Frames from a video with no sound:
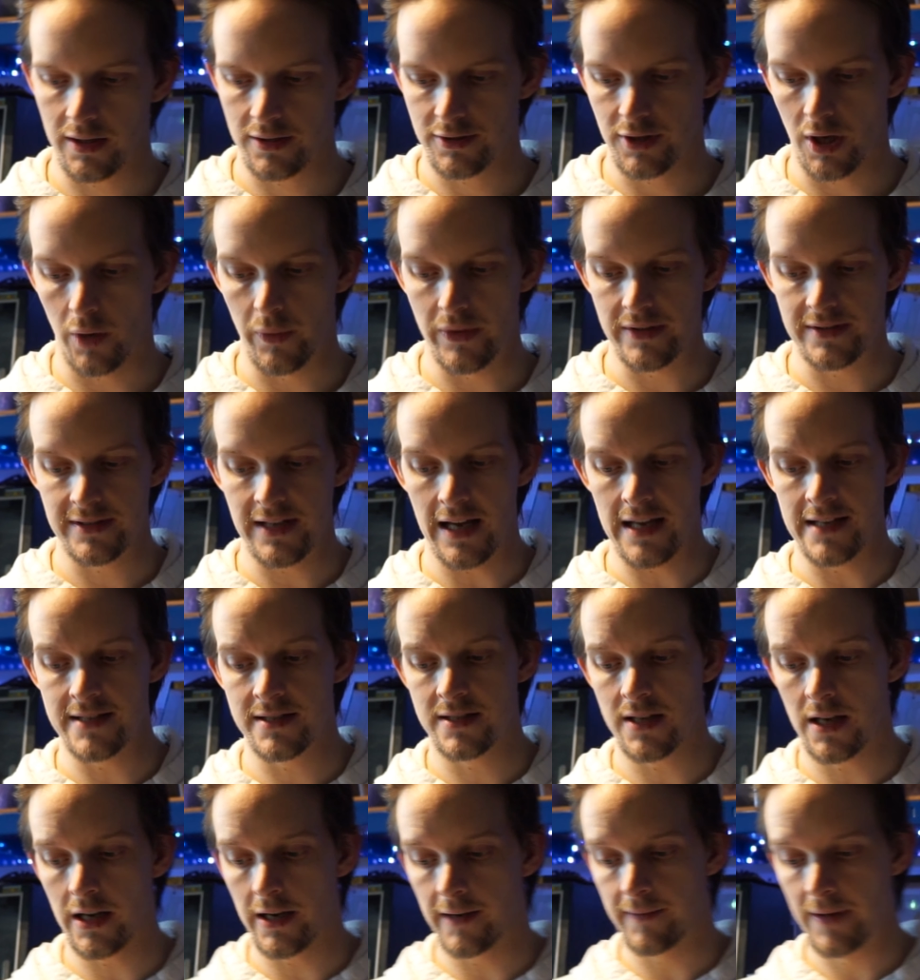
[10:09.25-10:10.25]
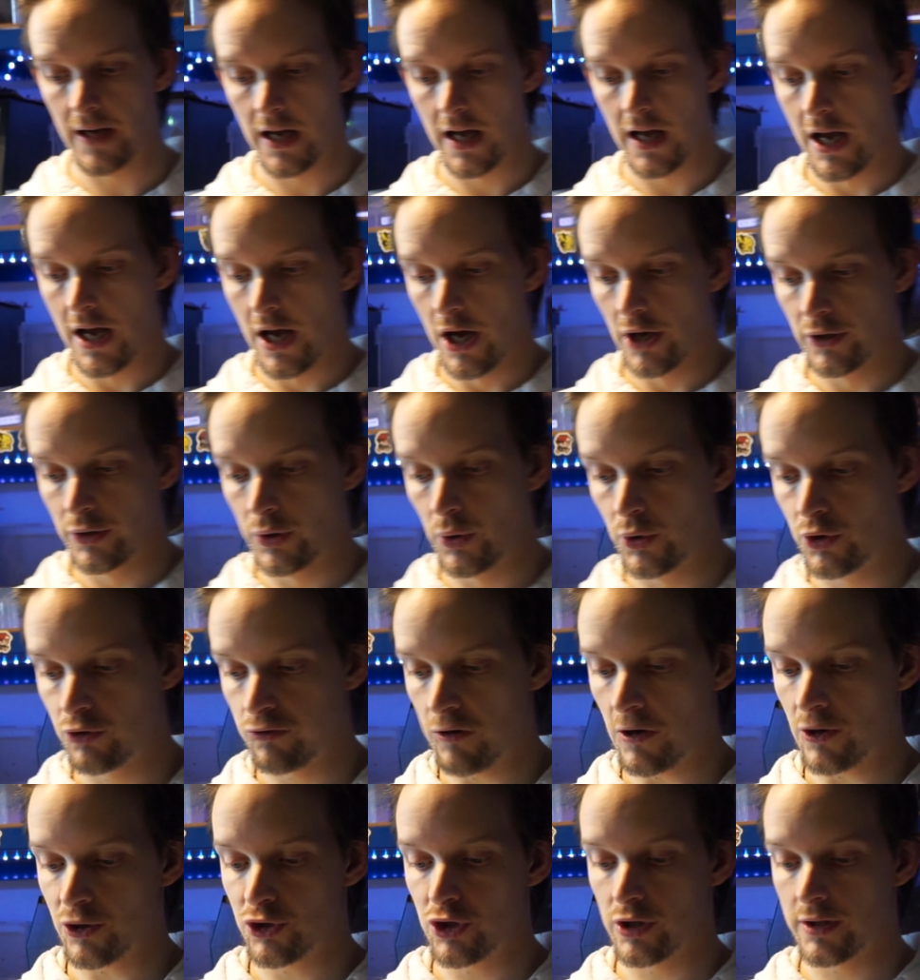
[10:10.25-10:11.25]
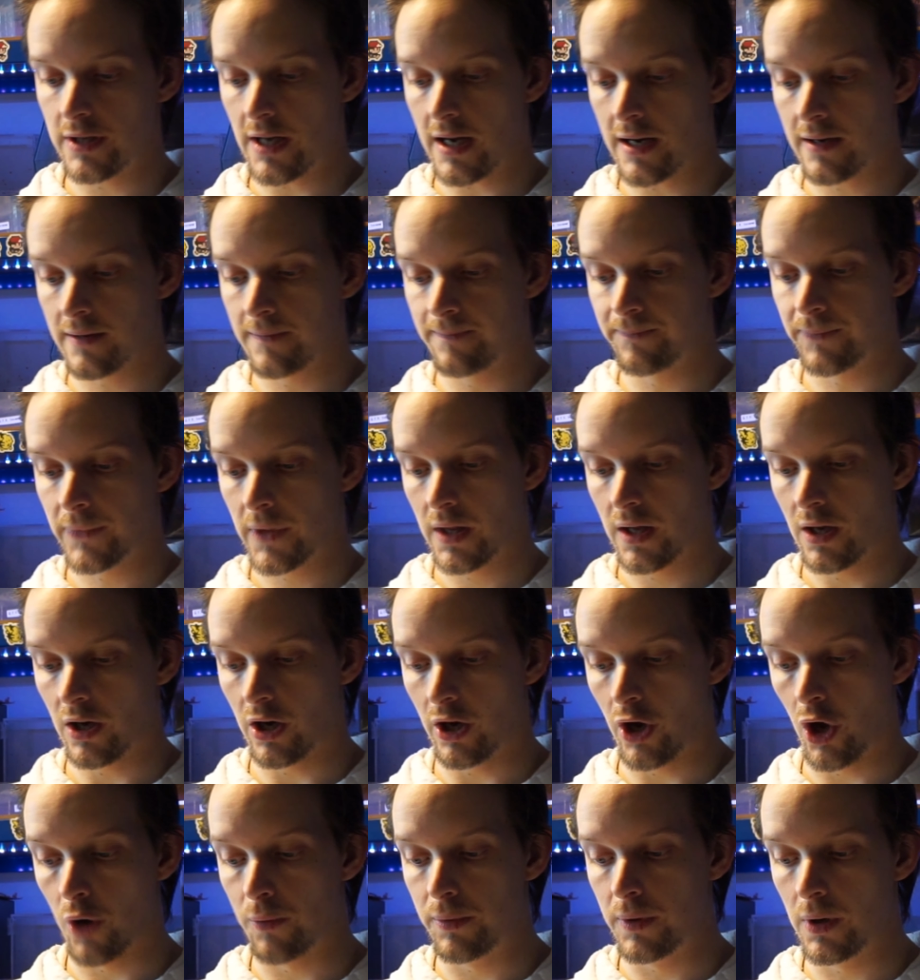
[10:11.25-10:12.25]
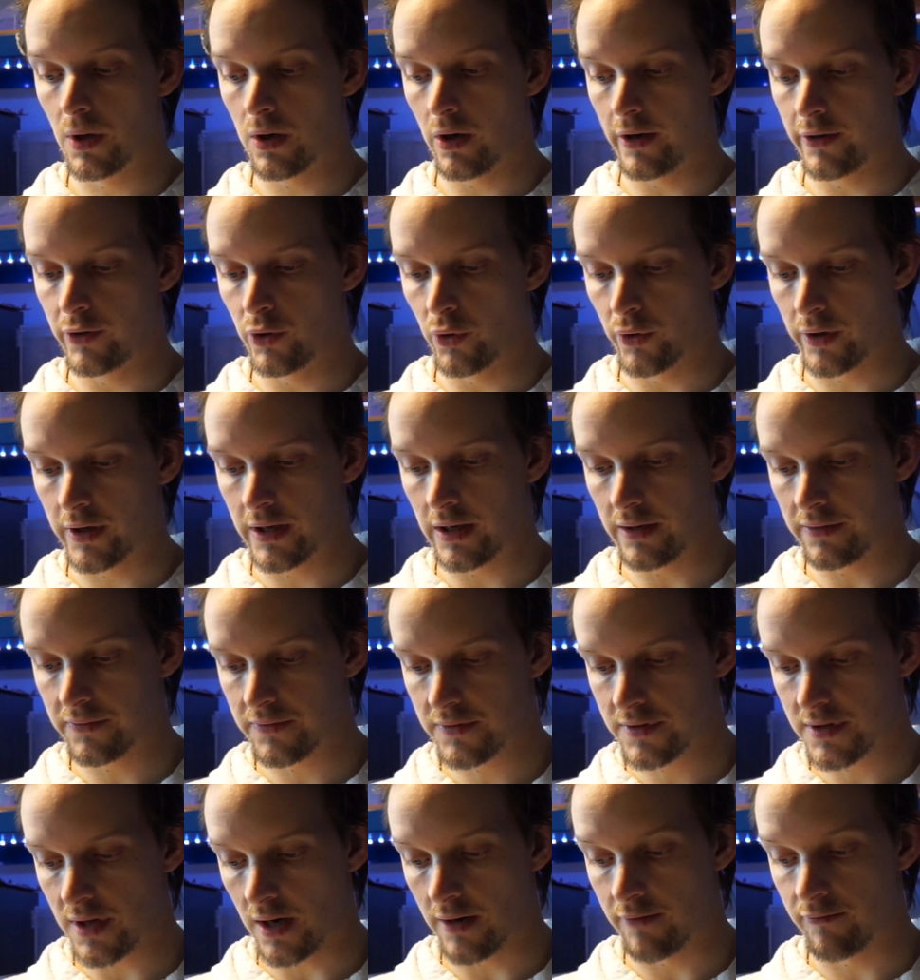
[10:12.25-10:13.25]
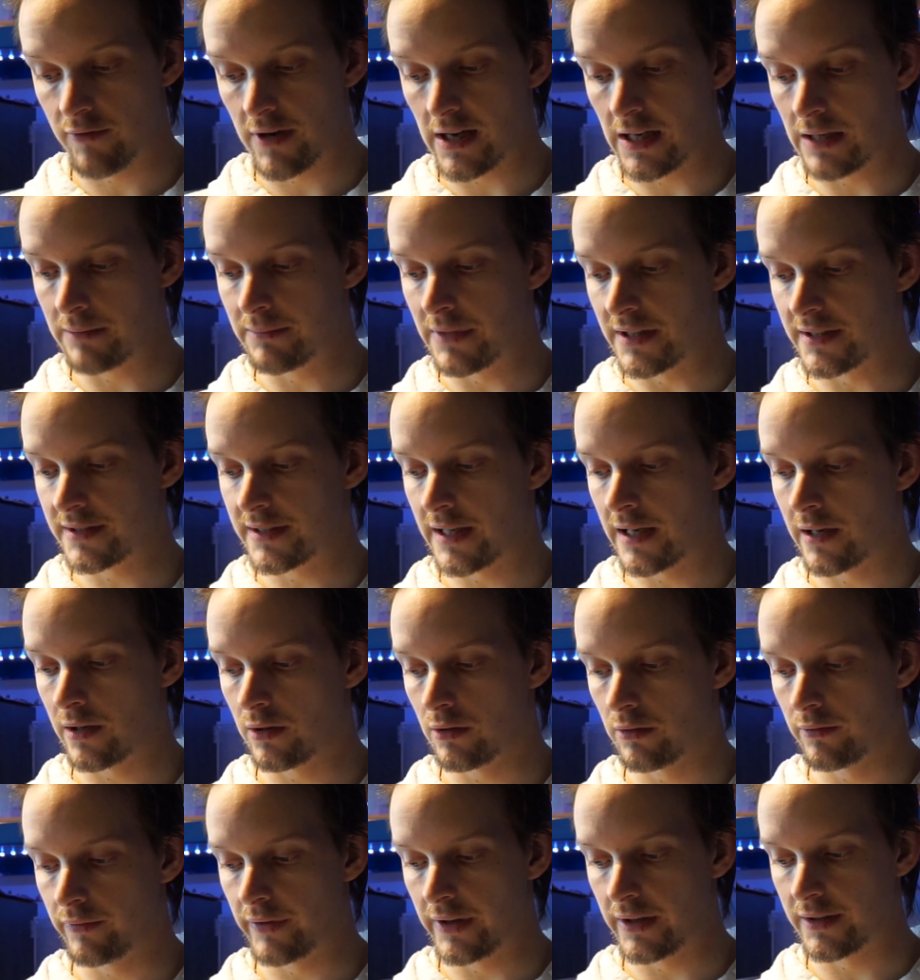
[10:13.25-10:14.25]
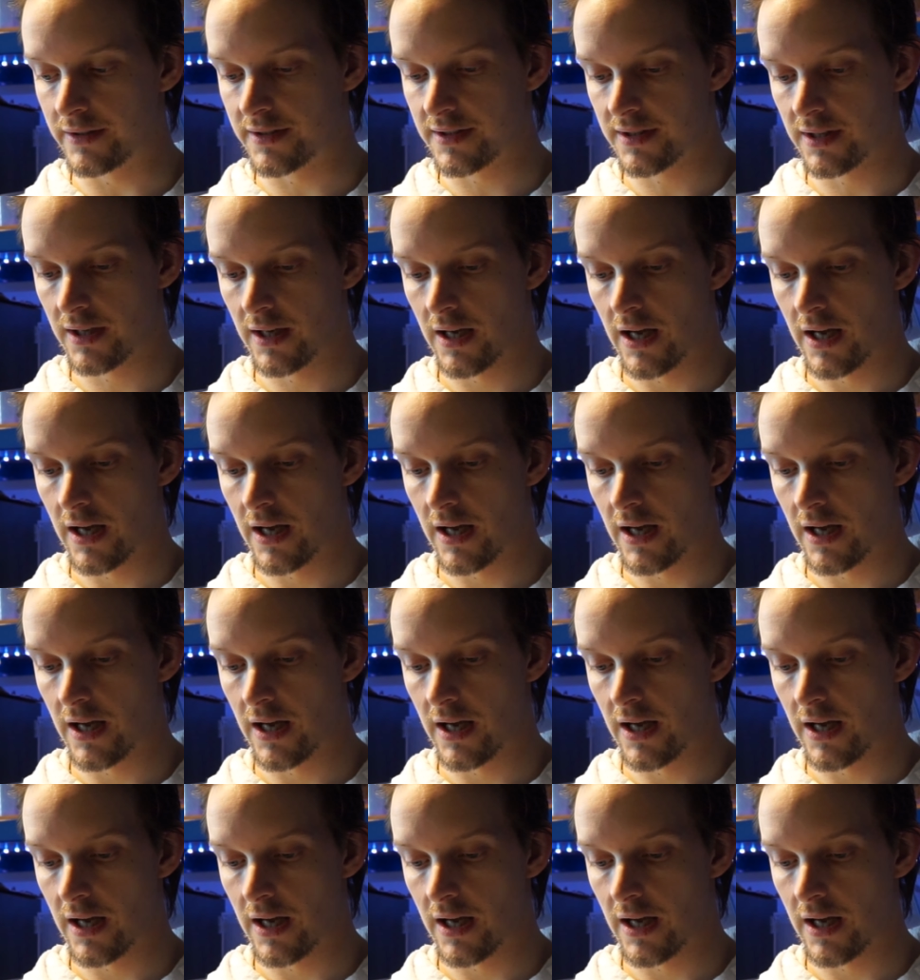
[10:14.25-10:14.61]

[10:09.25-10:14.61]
So it says, to TarantulaDan, I hope you like your gifts. I really miss seeing your vids.